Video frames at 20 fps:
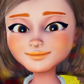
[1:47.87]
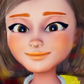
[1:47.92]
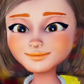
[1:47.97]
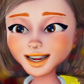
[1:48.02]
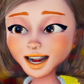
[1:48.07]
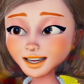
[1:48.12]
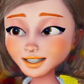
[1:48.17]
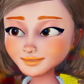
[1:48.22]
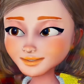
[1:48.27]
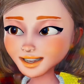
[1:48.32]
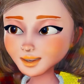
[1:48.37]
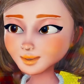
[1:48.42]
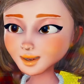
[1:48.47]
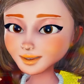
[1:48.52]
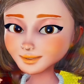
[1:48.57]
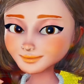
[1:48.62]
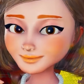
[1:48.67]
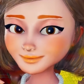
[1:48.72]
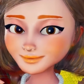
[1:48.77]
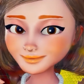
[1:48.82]
And guess
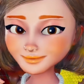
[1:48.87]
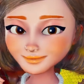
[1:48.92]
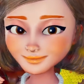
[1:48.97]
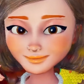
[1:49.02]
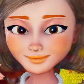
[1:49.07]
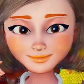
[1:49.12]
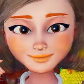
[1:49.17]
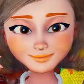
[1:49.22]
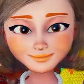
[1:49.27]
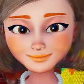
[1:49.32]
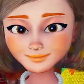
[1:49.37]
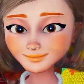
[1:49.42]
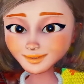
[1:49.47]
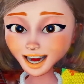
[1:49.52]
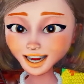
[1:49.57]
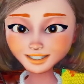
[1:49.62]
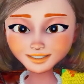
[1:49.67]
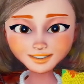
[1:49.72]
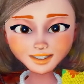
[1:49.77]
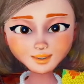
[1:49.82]
what?
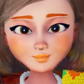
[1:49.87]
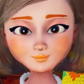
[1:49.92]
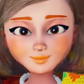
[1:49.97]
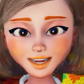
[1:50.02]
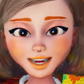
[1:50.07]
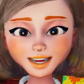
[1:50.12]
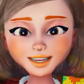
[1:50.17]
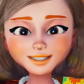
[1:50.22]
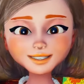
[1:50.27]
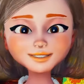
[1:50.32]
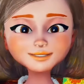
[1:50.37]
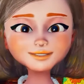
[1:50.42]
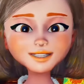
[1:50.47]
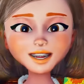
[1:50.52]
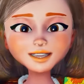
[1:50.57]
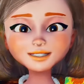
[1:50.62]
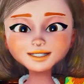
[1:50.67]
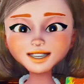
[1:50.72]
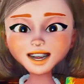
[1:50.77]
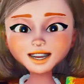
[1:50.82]
This story
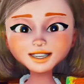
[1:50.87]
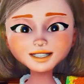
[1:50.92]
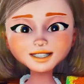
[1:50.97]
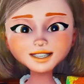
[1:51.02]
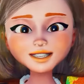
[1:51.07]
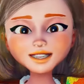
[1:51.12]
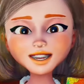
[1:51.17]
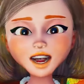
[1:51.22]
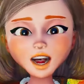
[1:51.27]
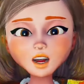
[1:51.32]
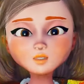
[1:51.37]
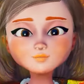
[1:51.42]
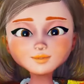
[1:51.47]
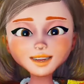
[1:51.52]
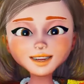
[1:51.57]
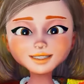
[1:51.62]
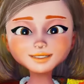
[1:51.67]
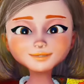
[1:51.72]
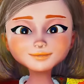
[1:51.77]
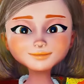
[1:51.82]
isn't just a
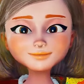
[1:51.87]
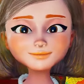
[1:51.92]
story.